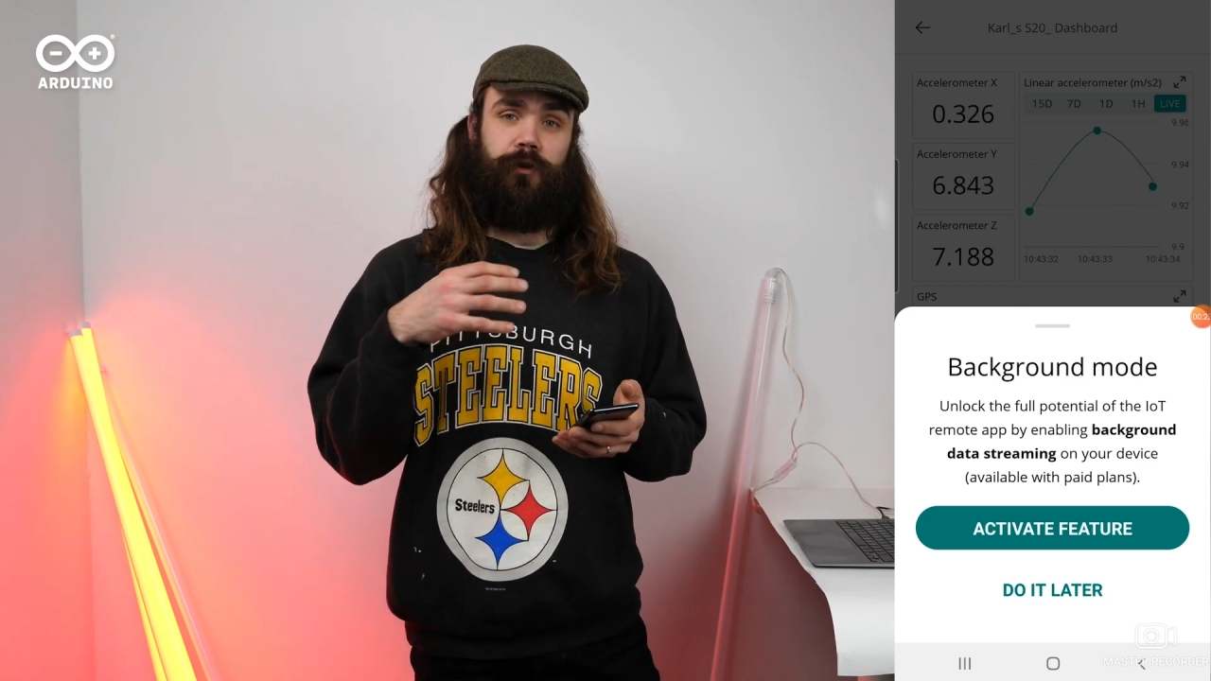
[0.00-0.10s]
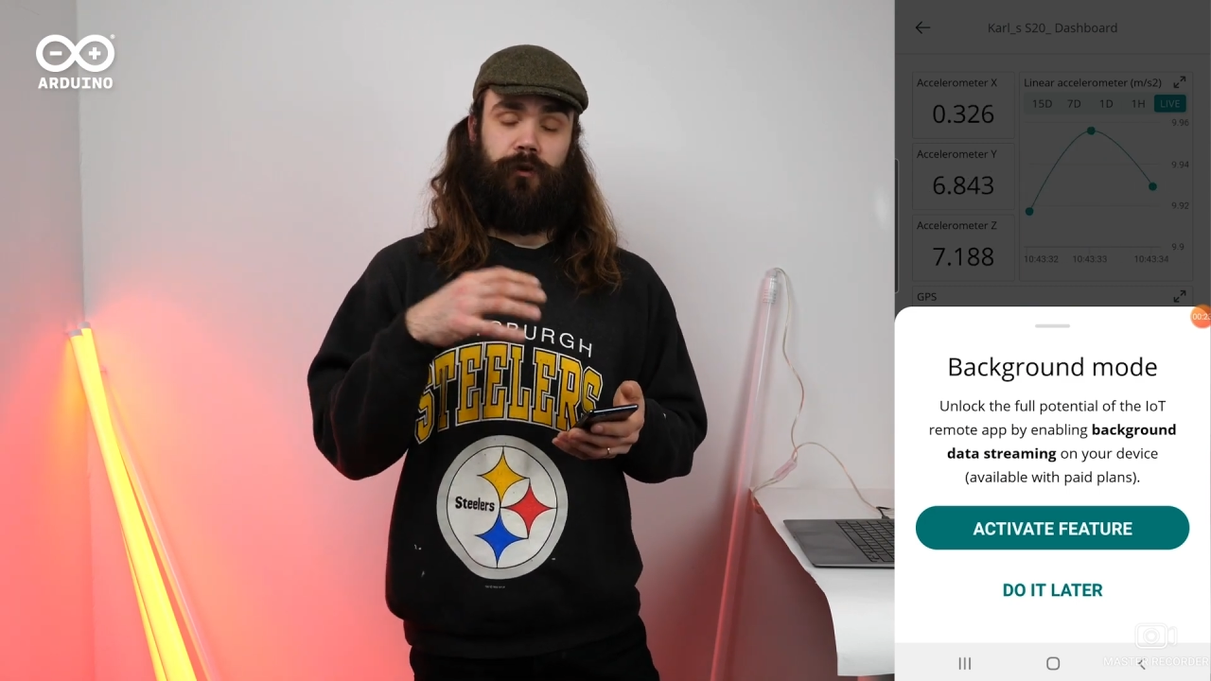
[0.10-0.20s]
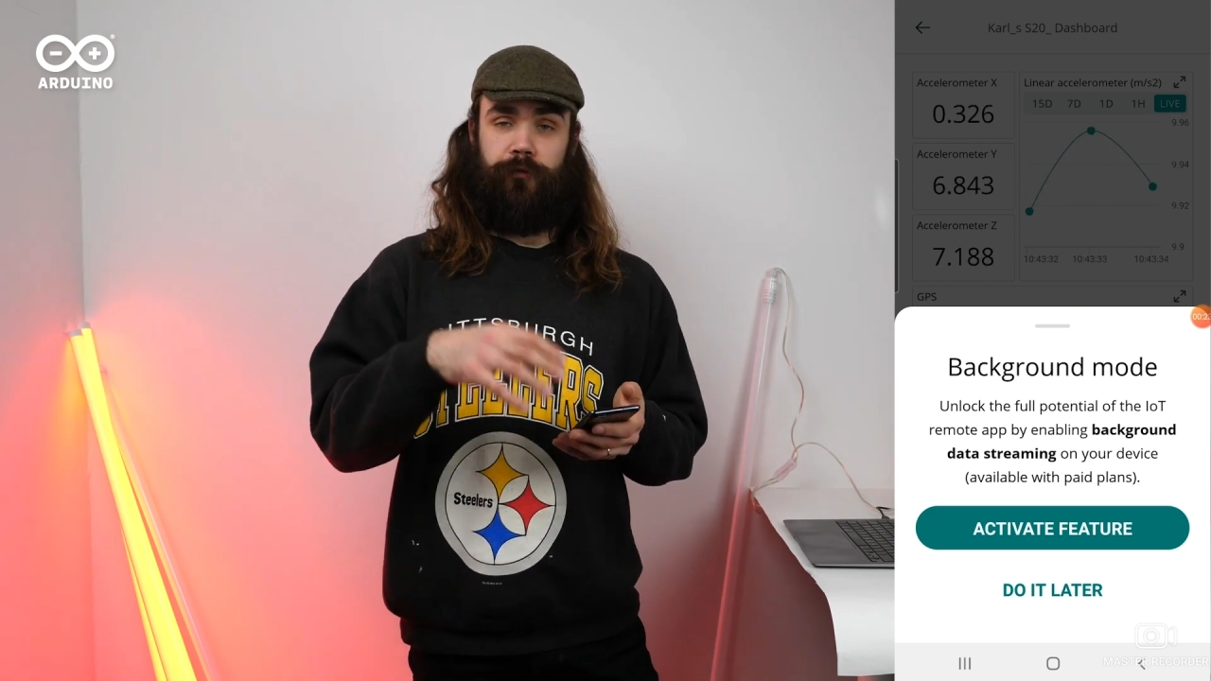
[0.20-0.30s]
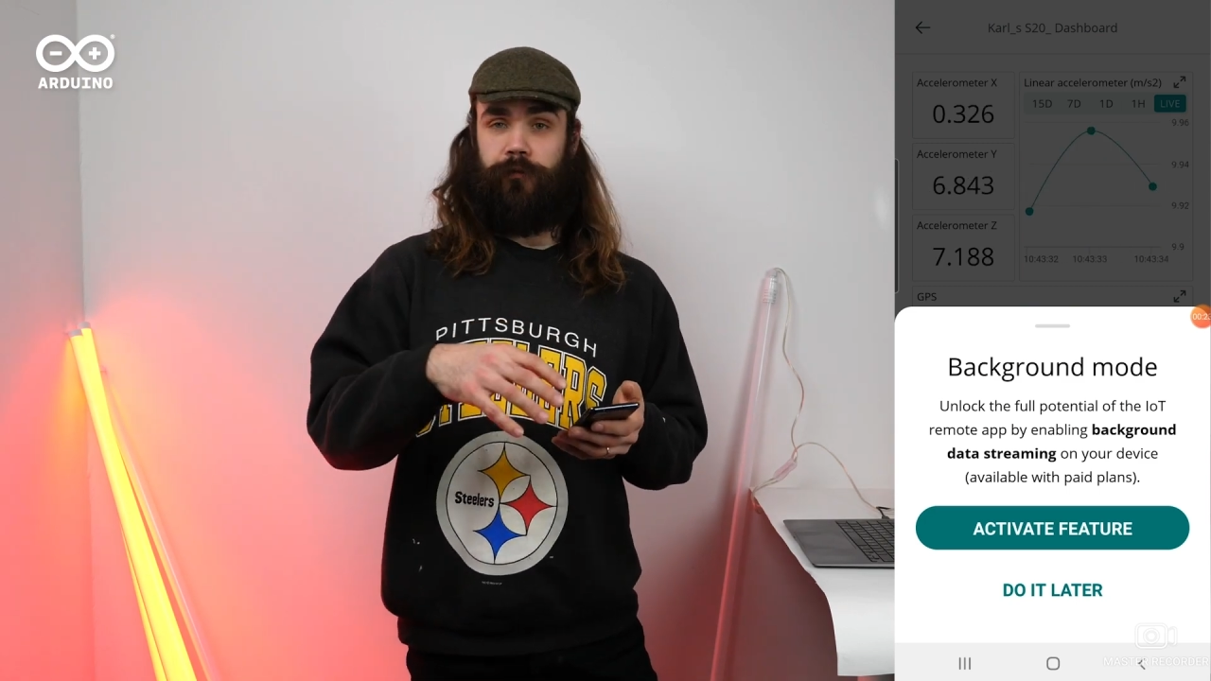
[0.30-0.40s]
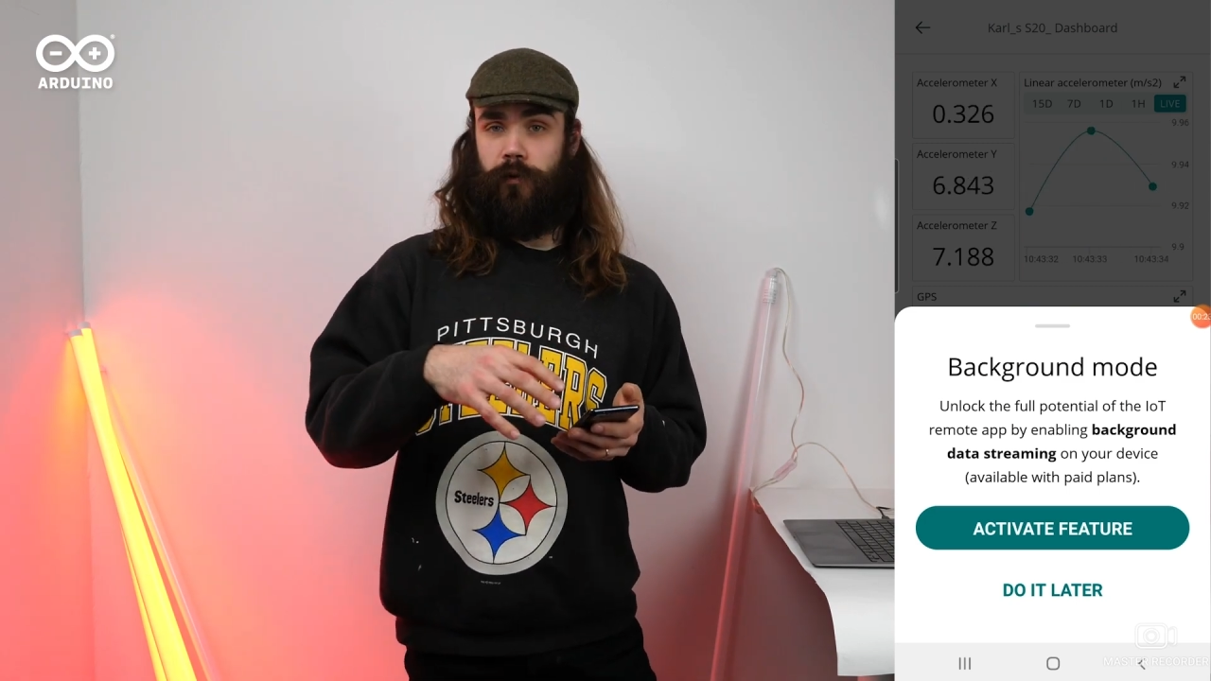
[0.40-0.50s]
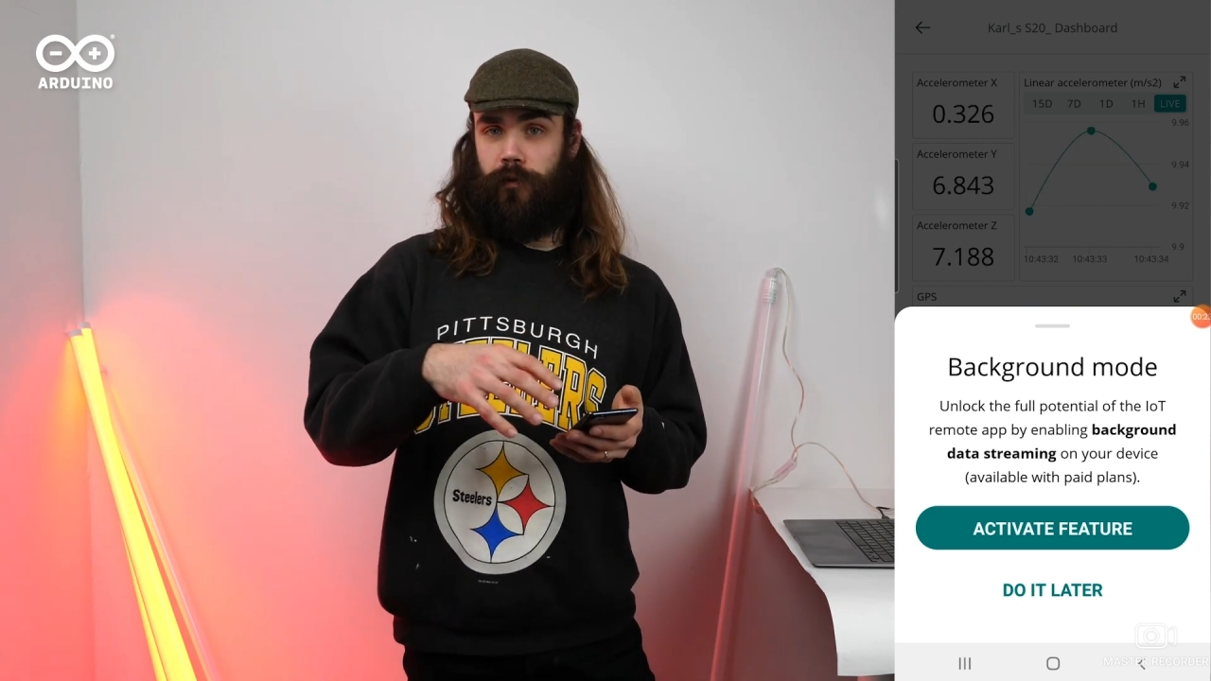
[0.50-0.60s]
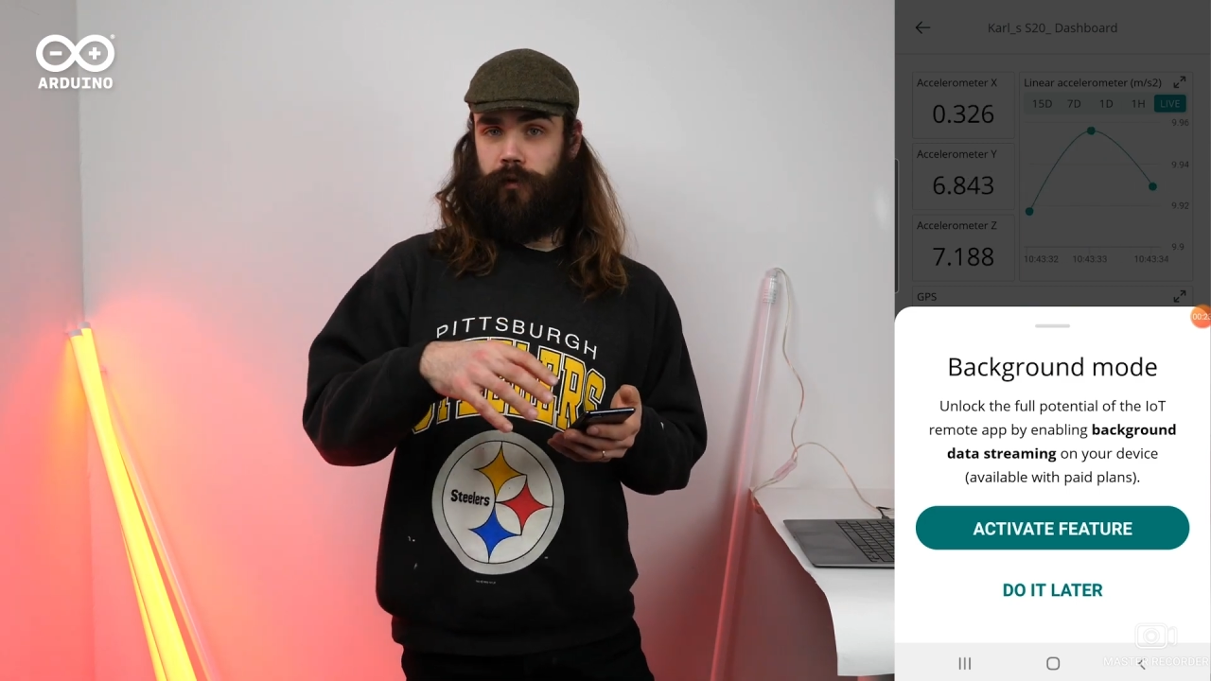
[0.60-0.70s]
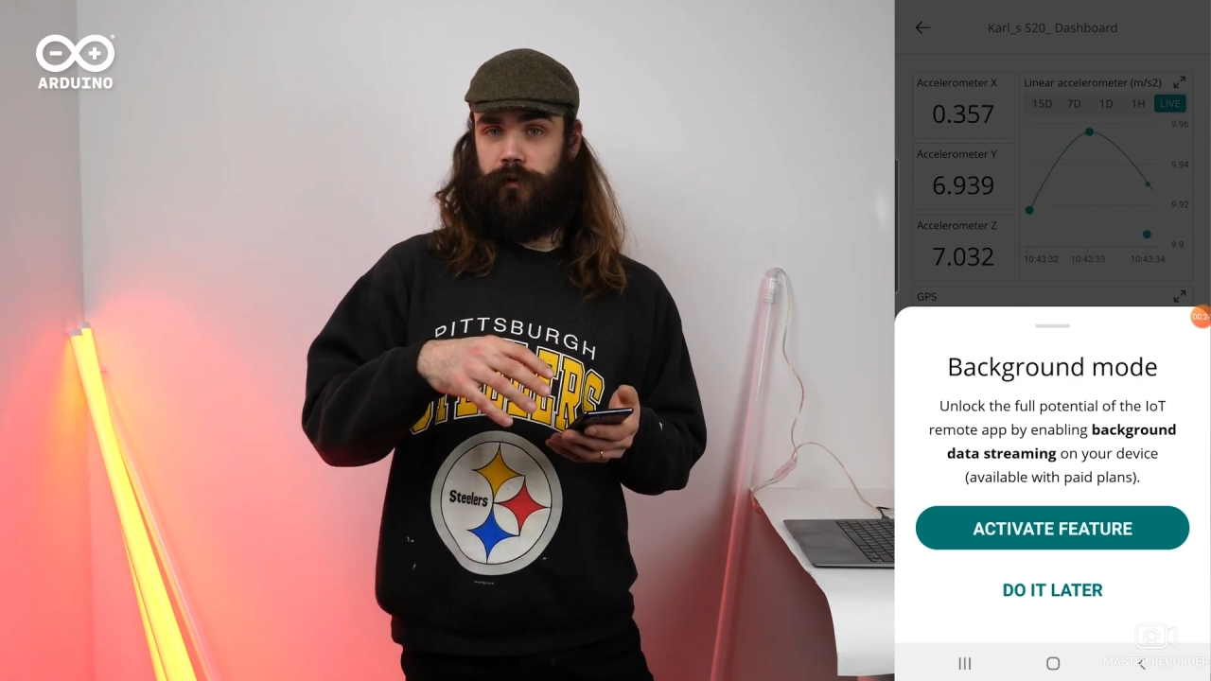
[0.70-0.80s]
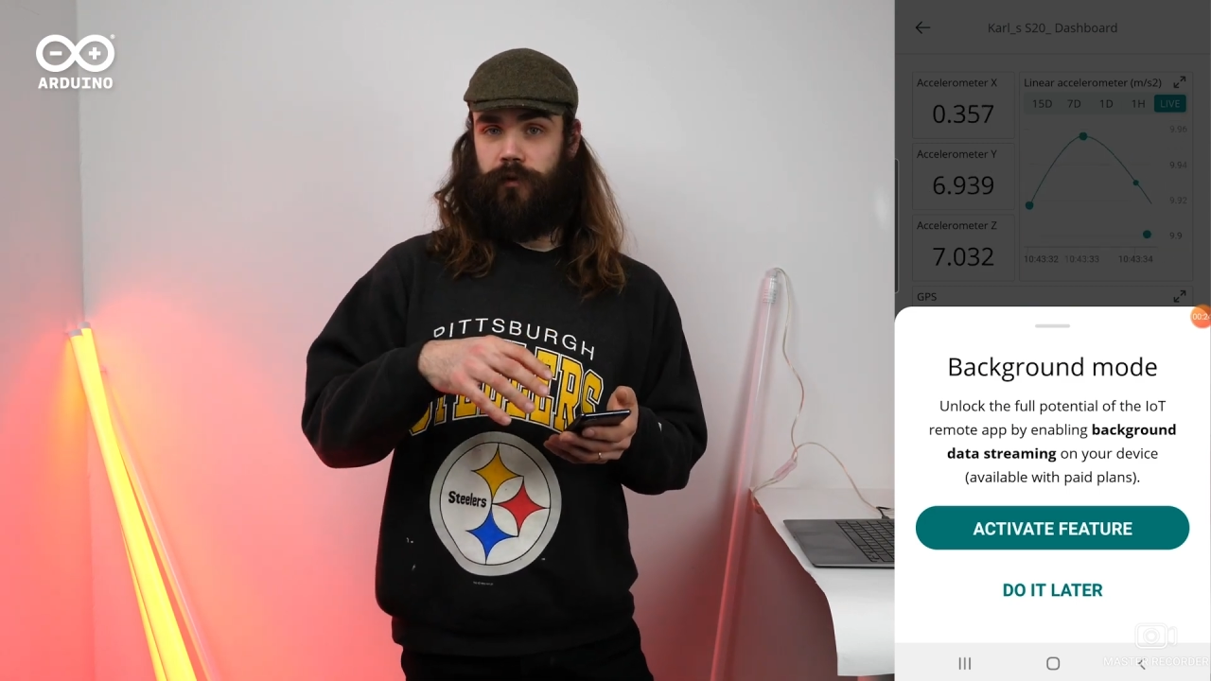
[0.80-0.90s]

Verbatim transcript: your phone